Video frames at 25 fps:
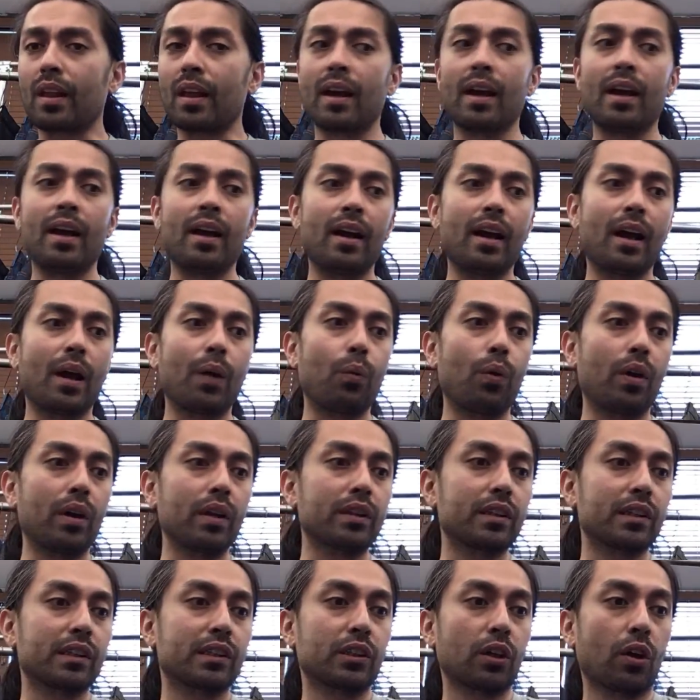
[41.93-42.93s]
uh, I
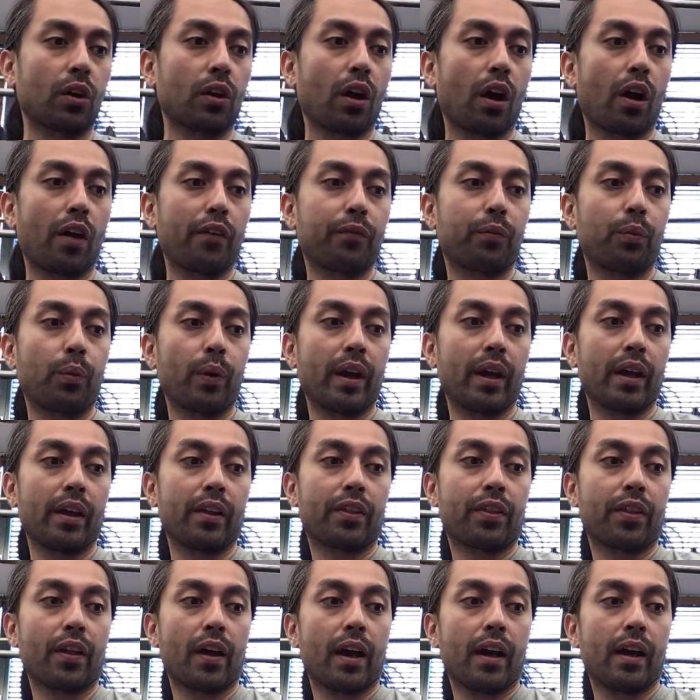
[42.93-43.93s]
wanted to start off
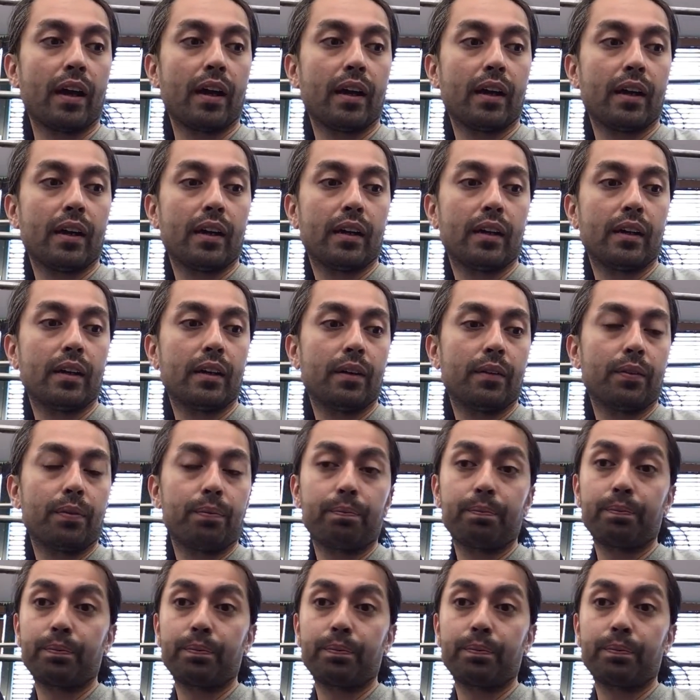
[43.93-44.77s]
with uh,